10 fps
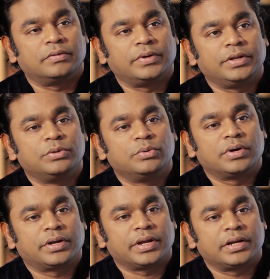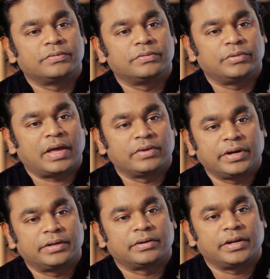you do a creative, we have a
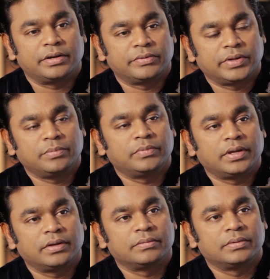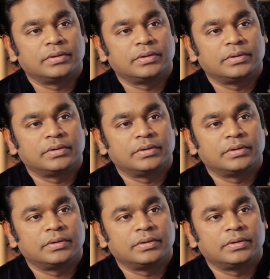great creative team, they